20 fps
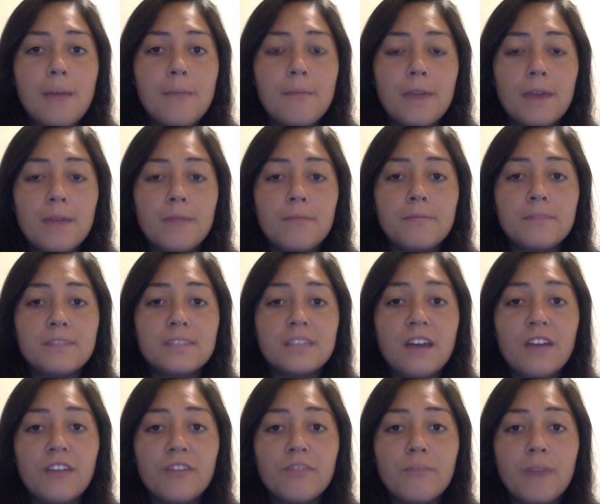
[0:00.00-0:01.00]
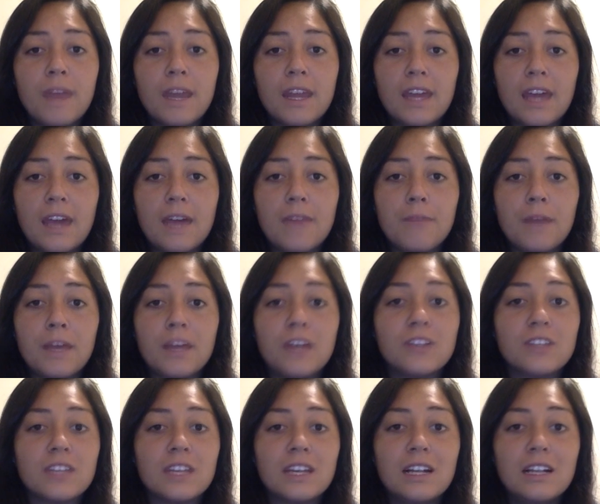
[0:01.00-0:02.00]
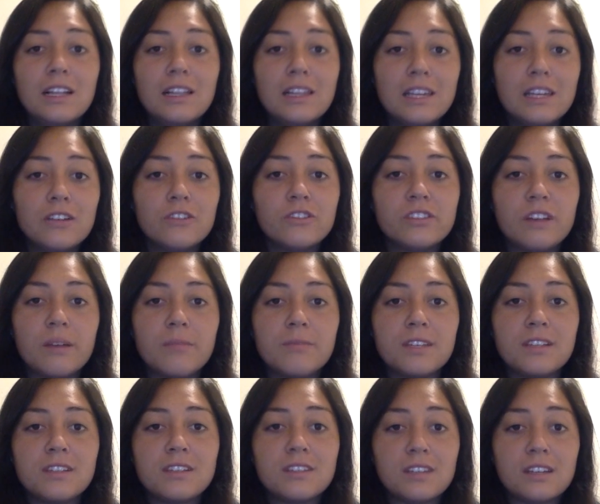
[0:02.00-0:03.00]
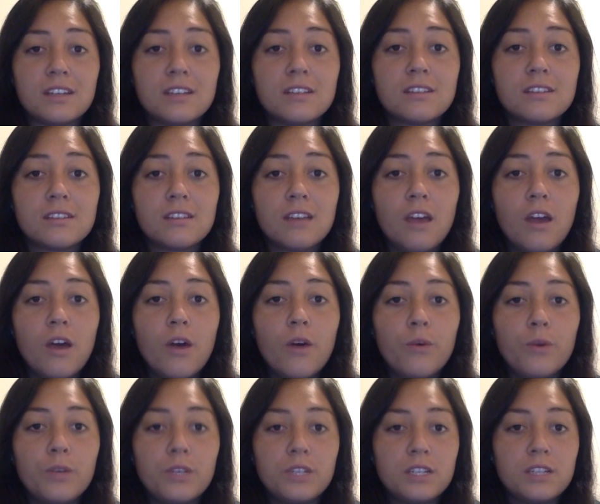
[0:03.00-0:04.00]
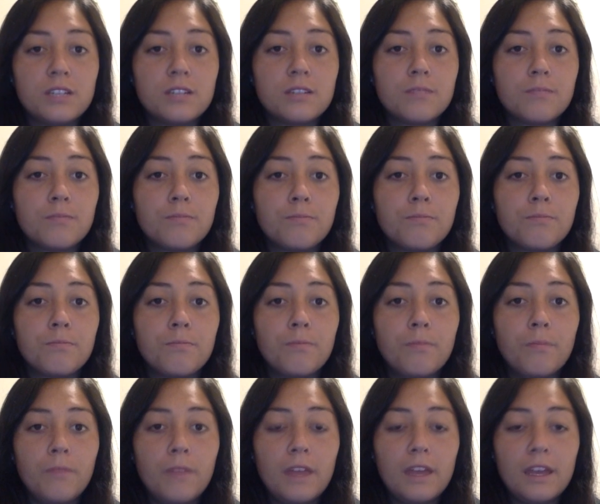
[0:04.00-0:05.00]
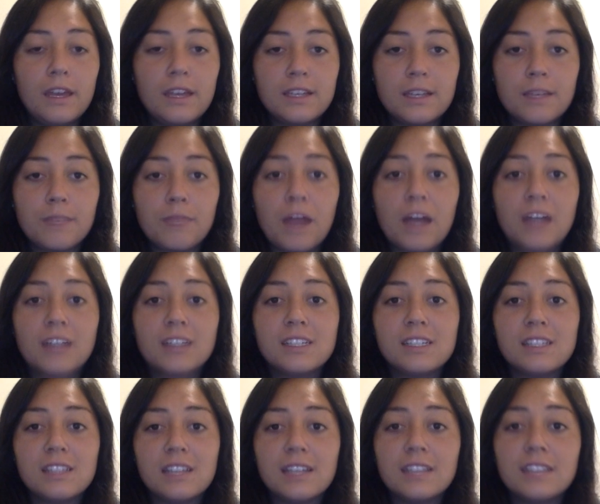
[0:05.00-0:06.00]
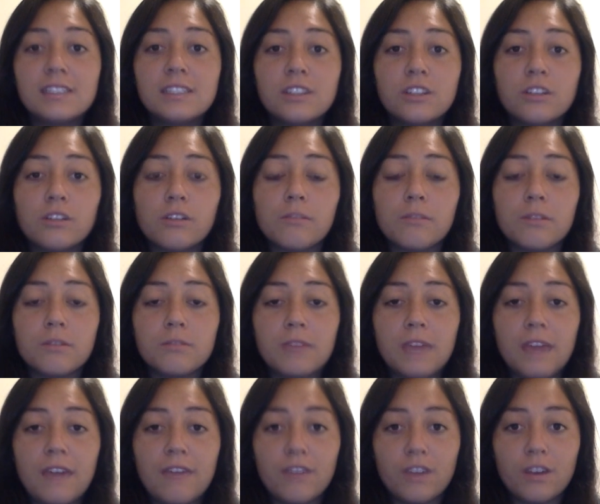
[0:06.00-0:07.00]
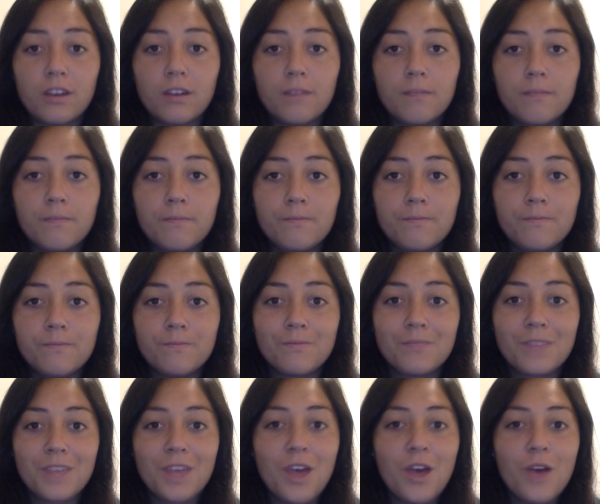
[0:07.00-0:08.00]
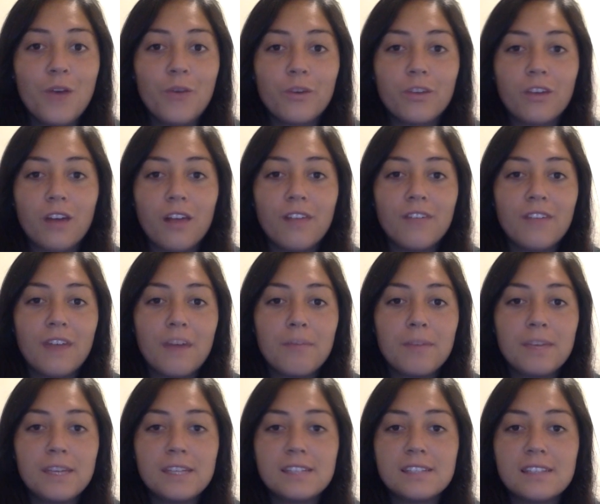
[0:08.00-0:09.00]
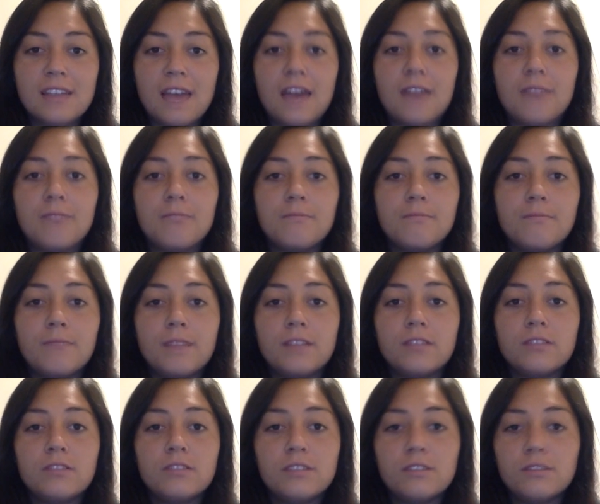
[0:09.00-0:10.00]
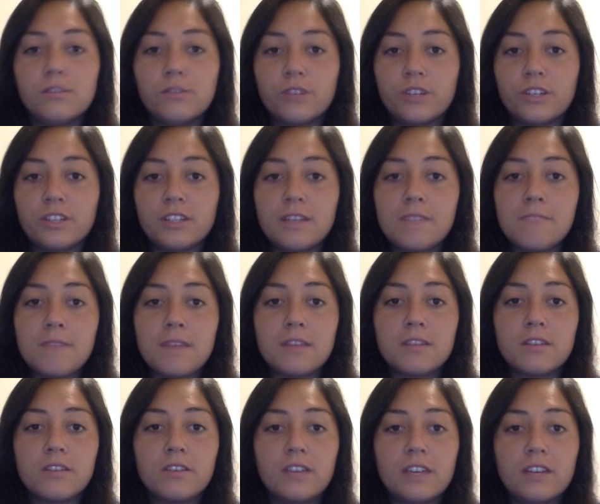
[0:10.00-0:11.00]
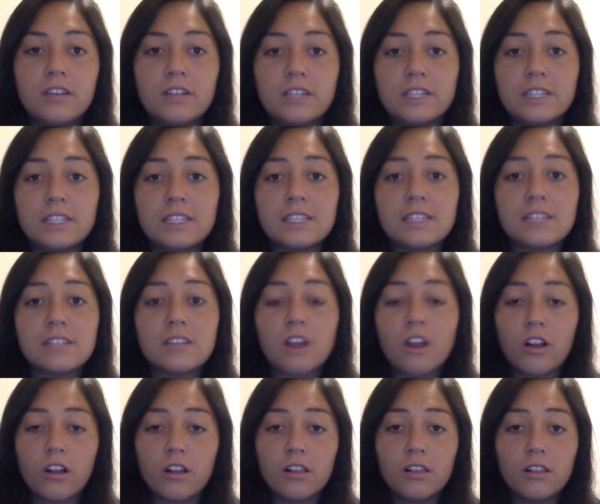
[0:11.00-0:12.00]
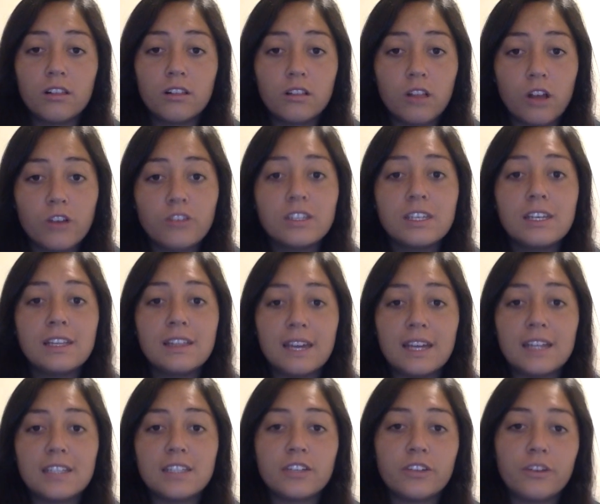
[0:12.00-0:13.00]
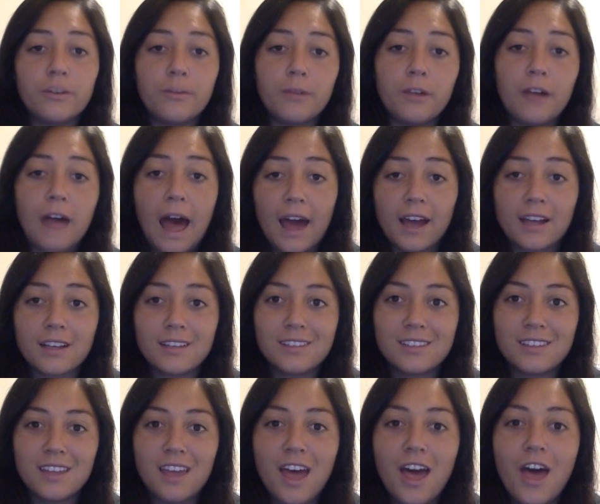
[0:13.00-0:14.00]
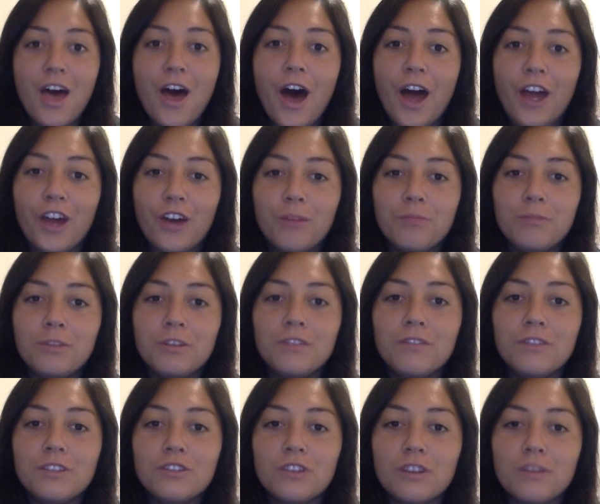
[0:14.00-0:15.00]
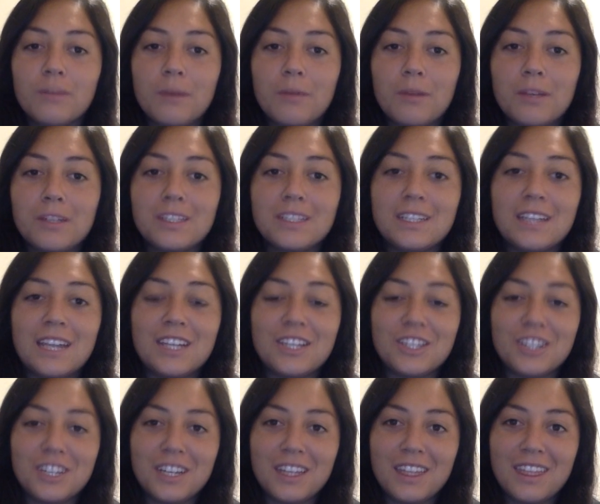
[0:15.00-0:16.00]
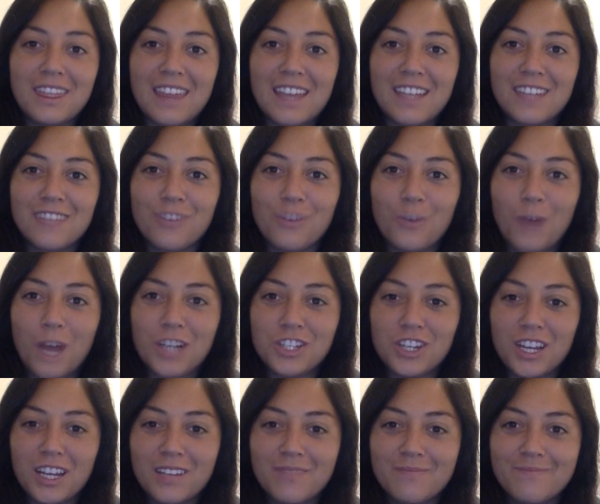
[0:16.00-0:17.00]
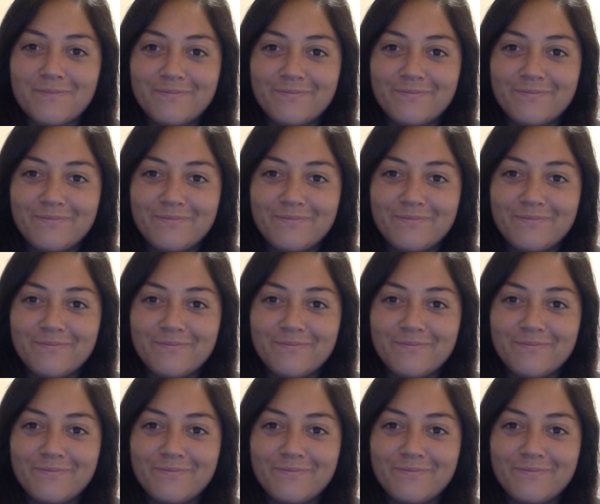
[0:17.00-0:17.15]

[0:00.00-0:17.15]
may self-medicate by using illegal substances, which is a practice linked to criminal behavior. With all of that being said, mental disorders and mental illnesses are closely linked to criminal acts. I hope you've enjoyed my presentation. Thanks for watching.